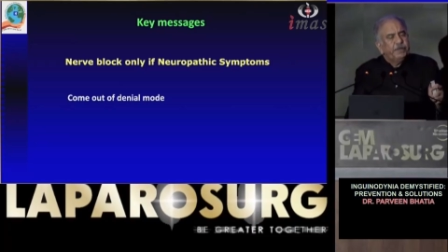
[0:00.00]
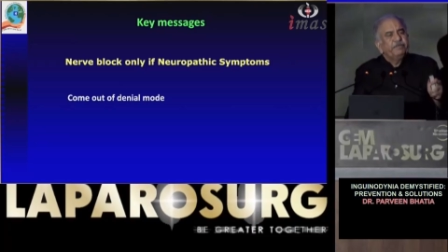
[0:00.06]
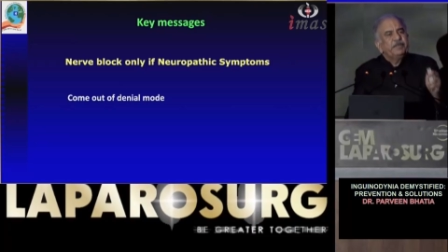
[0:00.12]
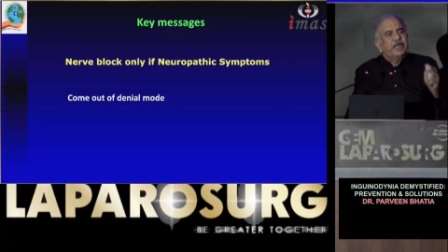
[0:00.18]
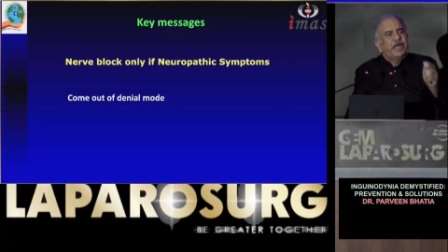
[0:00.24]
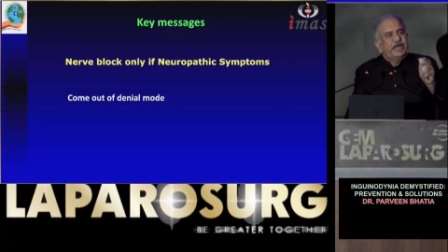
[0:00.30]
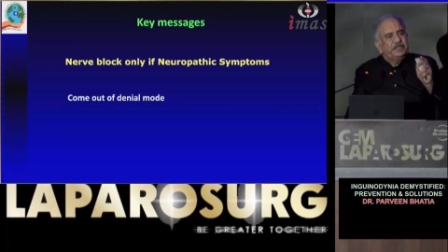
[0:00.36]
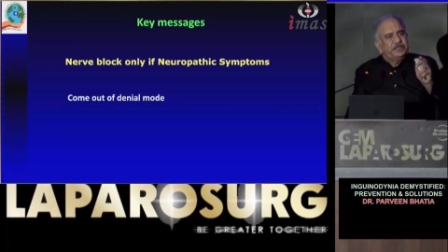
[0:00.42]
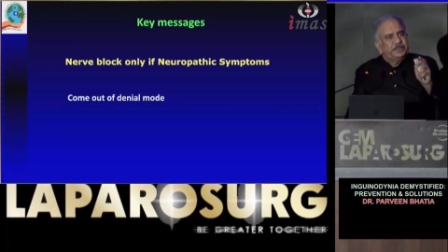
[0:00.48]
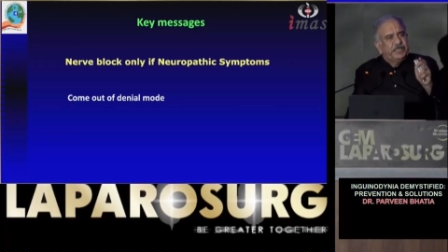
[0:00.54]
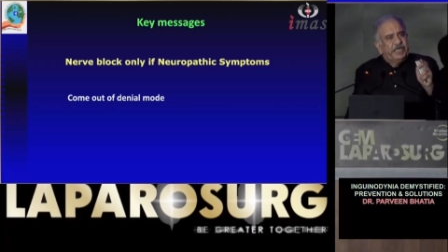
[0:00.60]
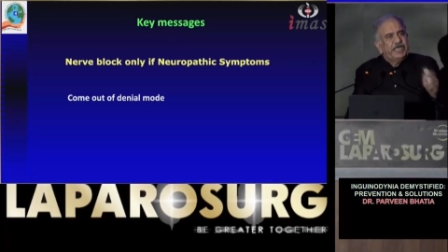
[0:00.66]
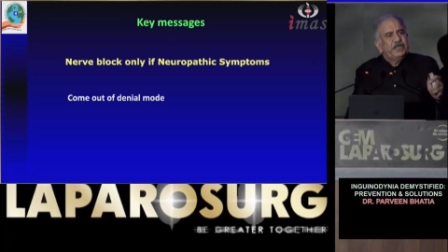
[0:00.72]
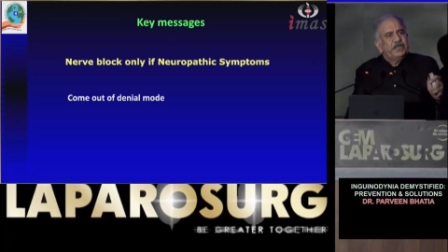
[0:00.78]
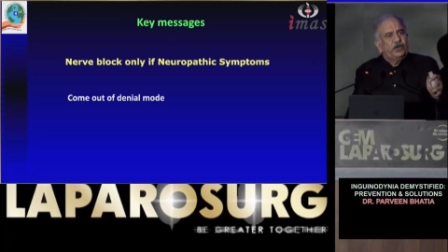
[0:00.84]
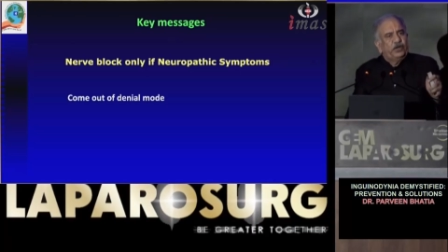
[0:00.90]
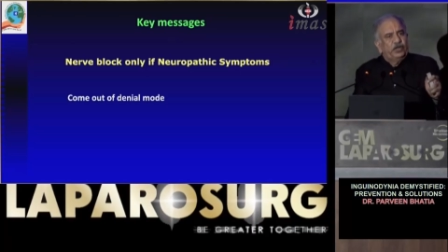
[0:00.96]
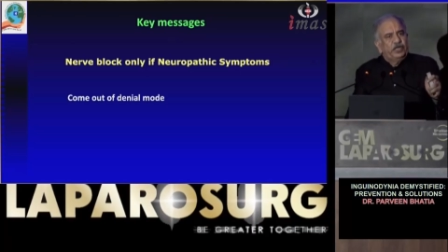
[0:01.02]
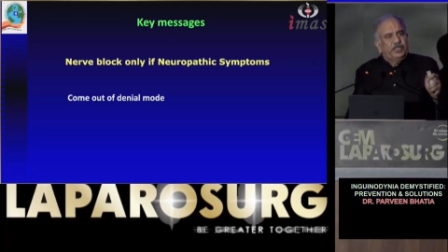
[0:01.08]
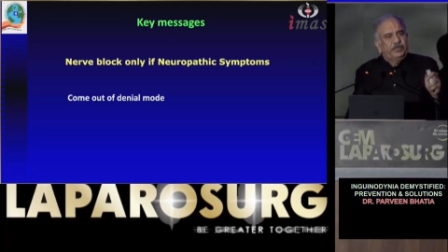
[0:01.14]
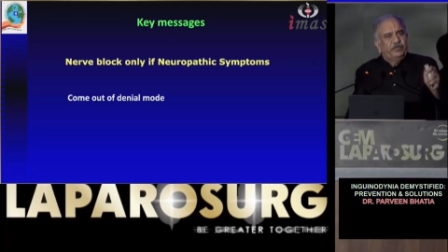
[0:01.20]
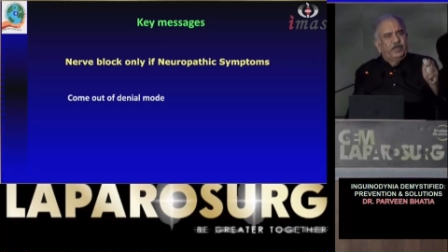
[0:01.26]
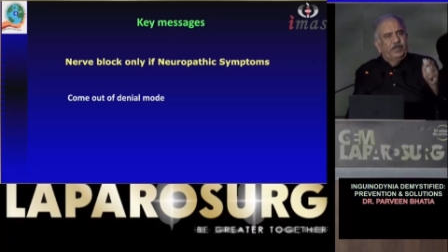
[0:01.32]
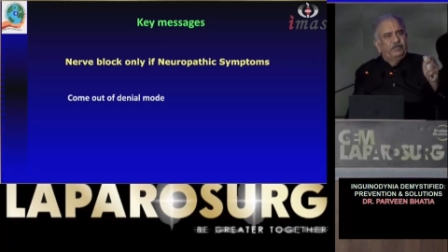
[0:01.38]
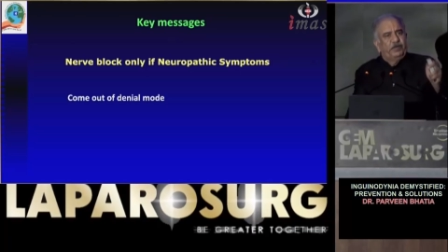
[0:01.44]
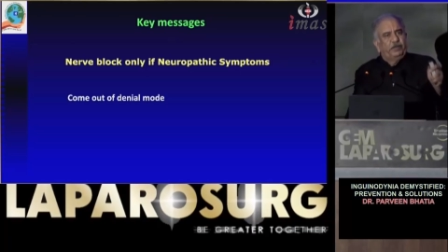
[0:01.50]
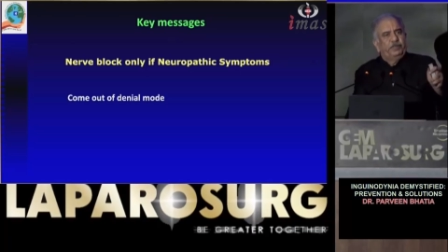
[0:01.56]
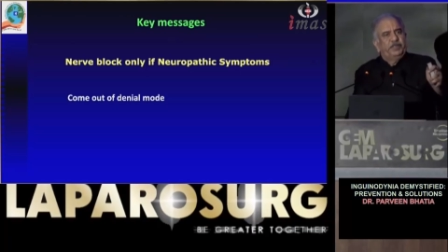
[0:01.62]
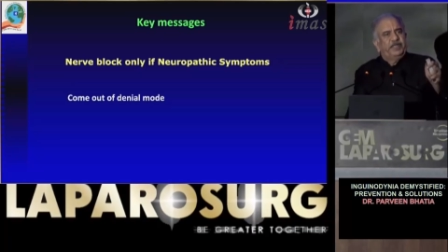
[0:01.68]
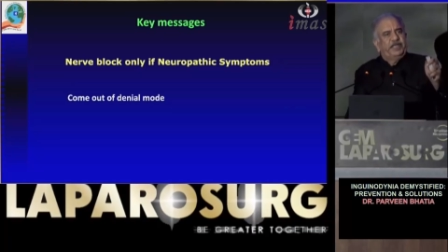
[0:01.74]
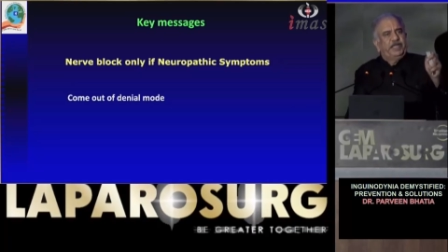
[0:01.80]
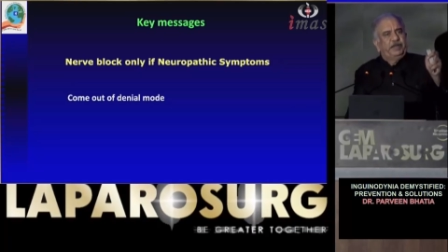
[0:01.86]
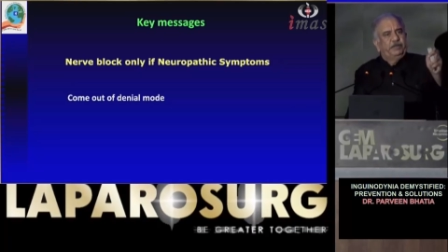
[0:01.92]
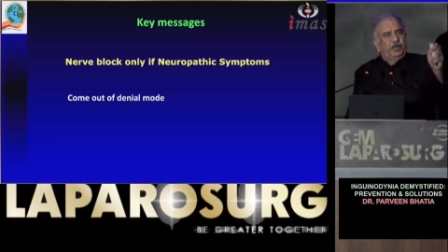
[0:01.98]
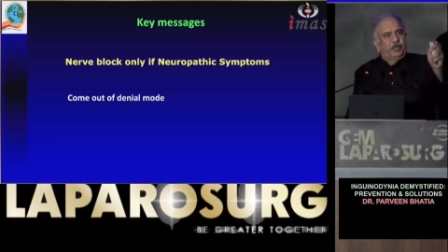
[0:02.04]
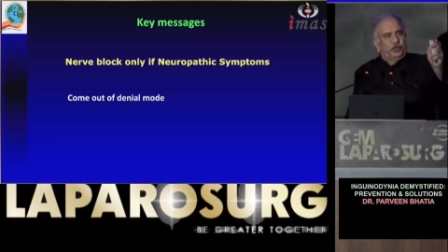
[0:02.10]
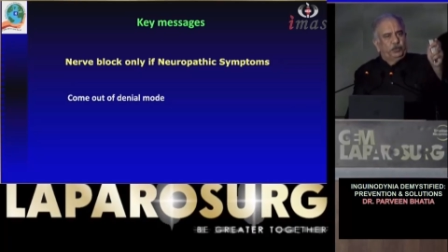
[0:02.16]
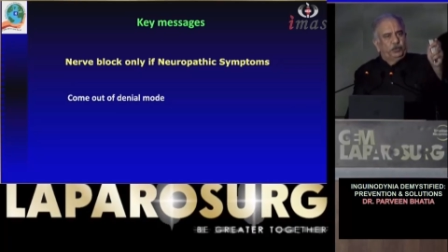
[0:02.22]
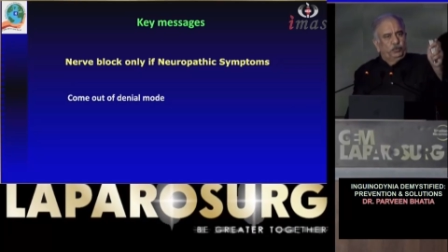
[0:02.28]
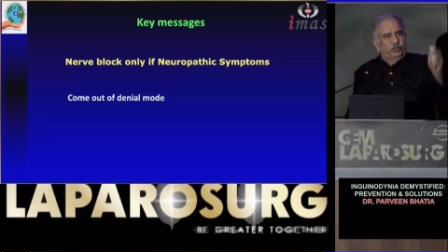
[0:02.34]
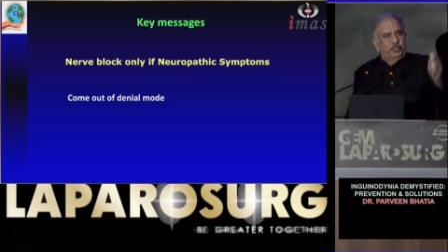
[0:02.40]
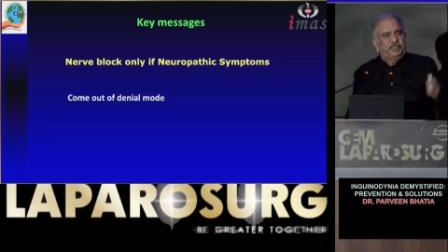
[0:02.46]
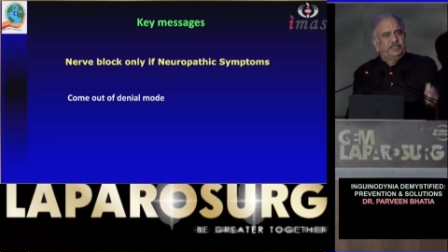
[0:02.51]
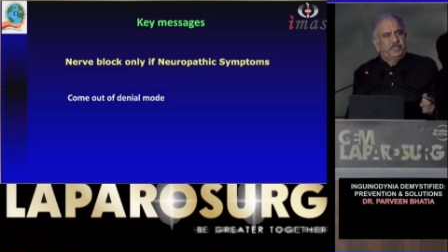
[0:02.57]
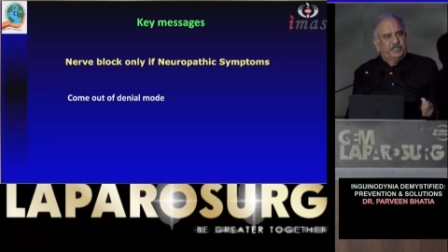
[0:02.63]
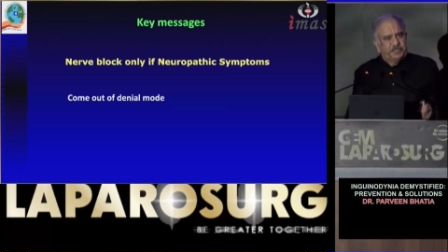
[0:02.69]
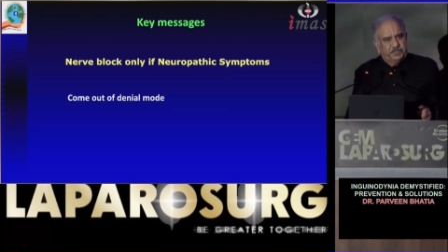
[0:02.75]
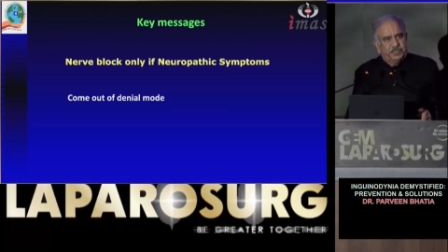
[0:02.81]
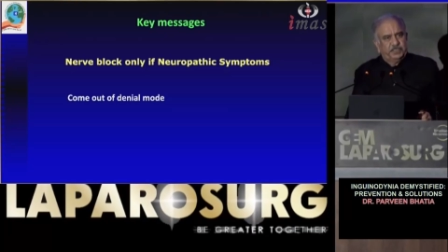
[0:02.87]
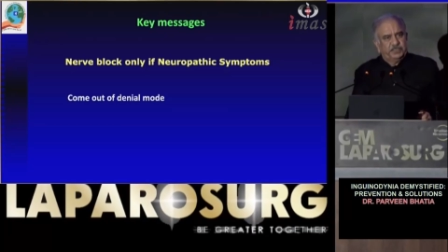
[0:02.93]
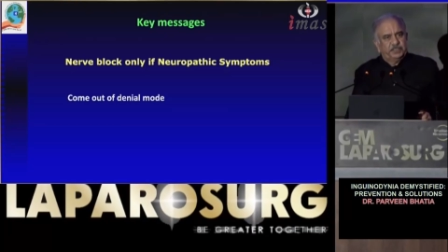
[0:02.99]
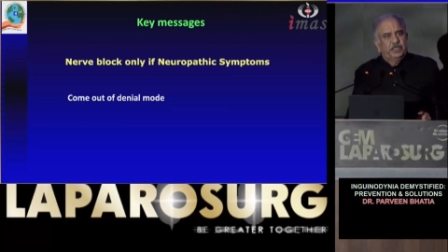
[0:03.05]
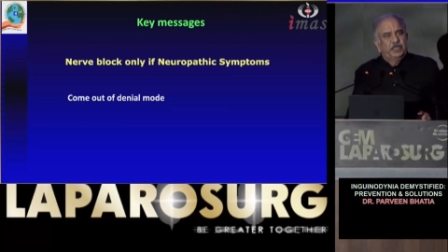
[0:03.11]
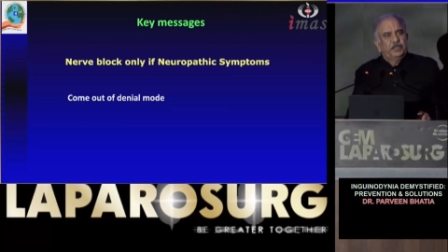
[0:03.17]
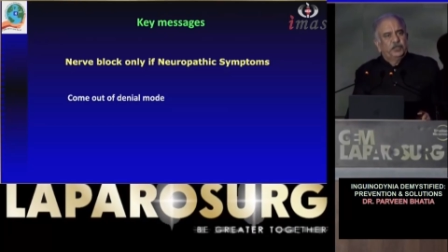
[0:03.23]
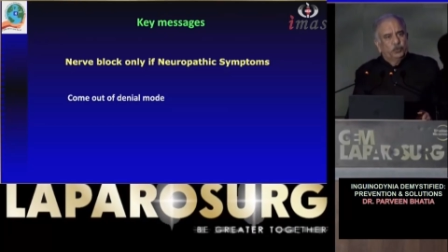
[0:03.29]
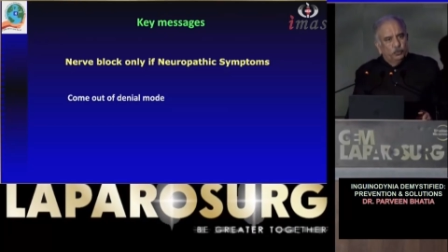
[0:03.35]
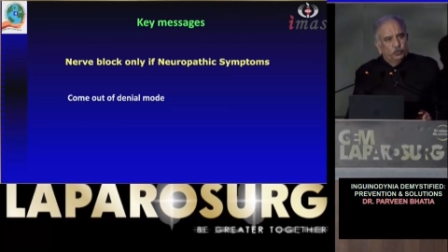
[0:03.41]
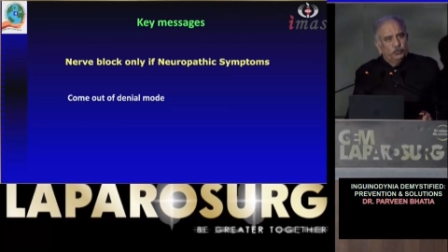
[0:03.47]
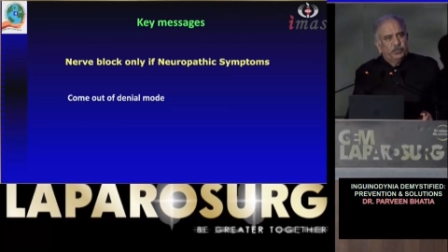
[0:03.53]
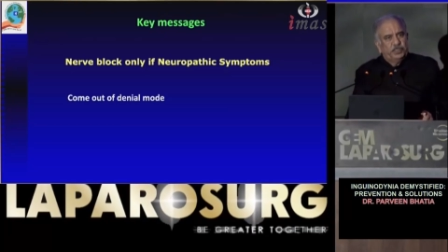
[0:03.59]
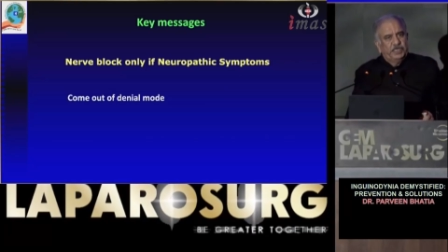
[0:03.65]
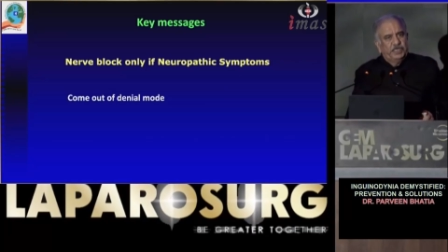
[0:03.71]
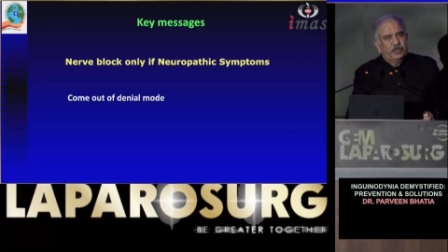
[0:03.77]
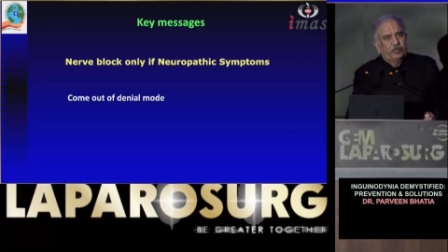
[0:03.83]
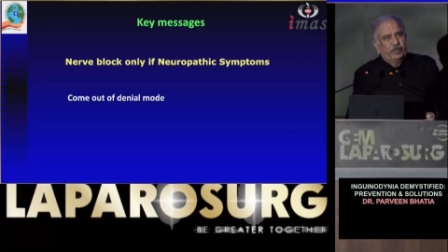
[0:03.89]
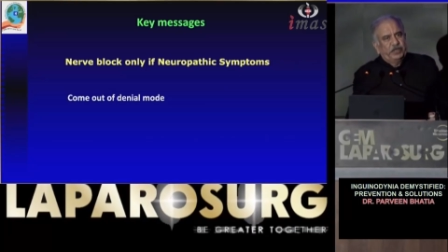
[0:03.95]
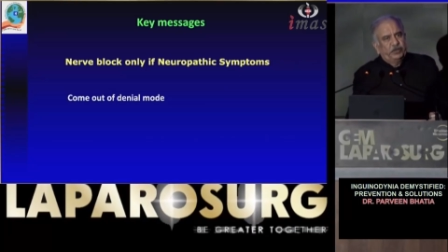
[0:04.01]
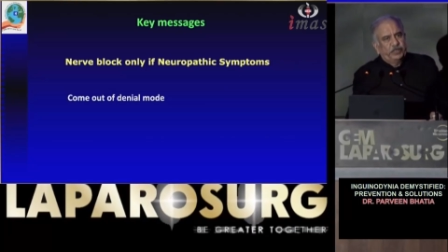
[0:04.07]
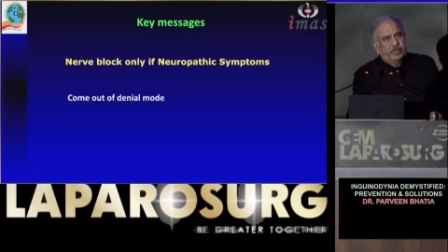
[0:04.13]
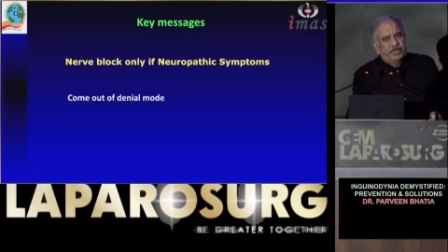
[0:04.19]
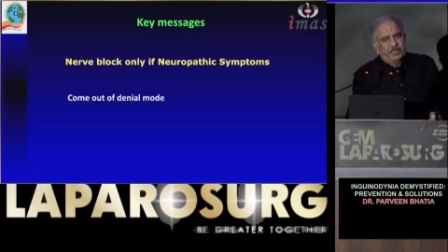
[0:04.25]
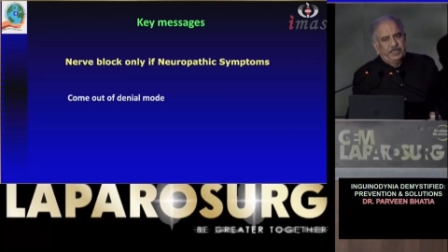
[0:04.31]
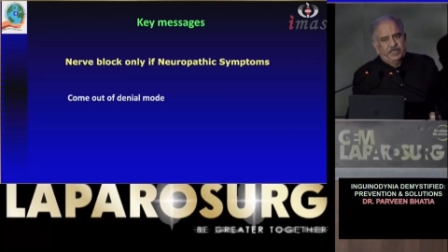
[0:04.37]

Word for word: and then only one will be able to do the justice to the inguinodynia.